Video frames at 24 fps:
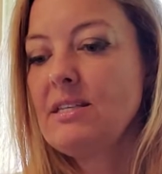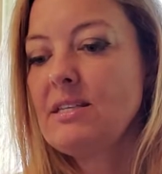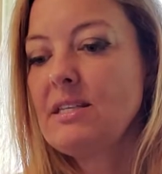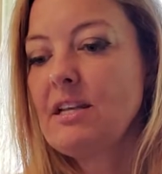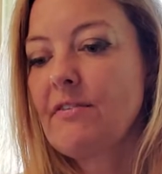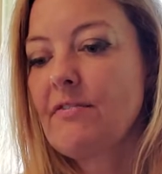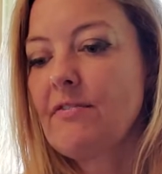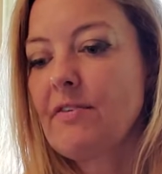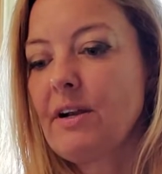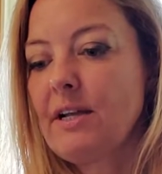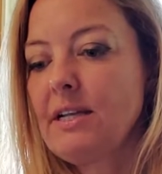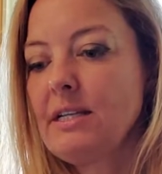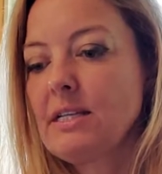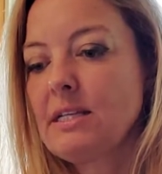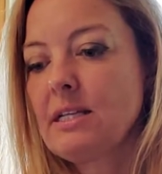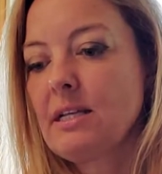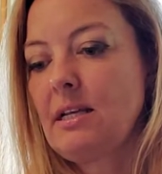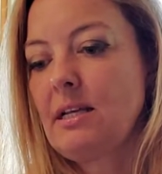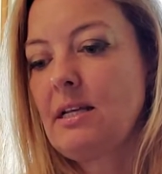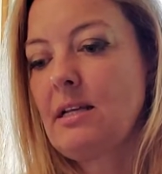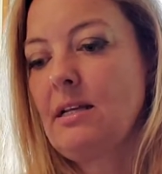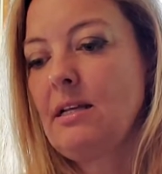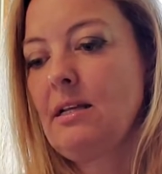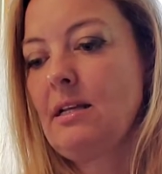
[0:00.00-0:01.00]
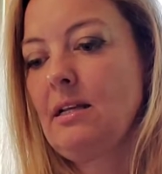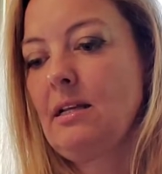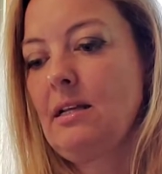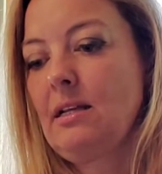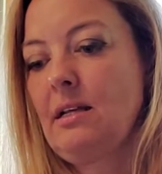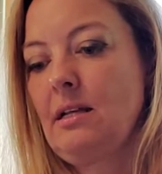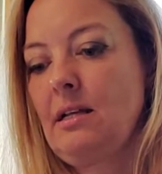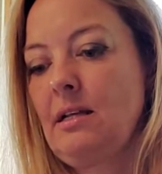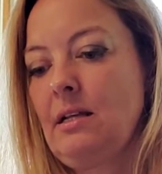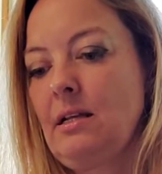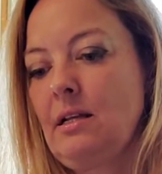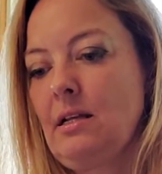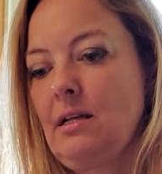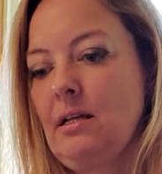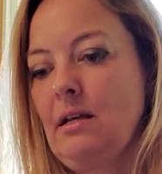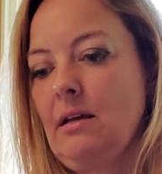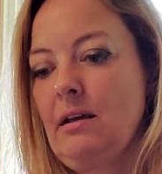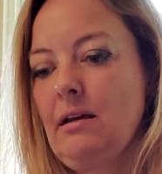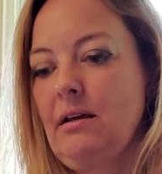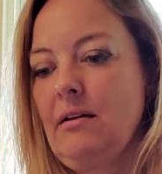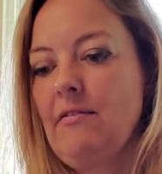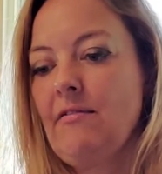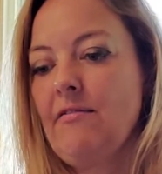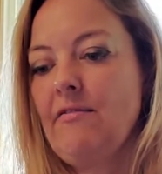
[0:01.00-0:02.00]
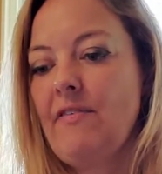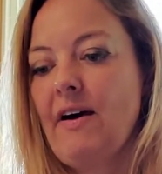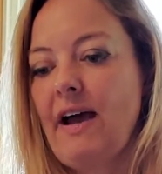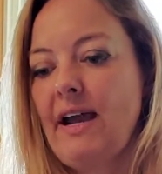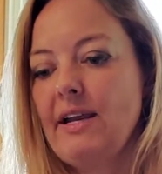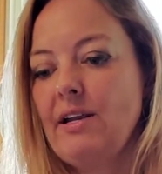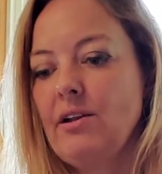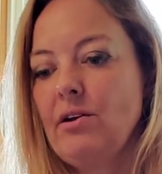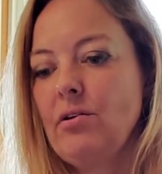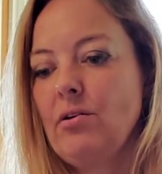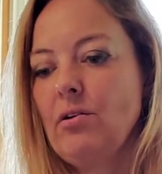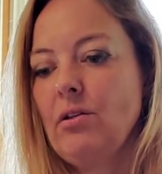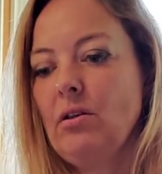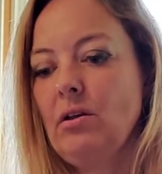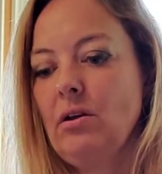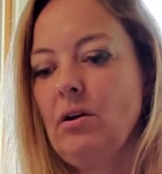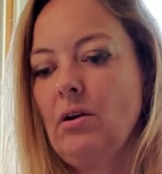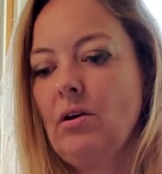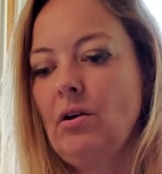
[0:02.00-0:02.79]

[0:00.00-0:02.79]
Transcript: different vinyl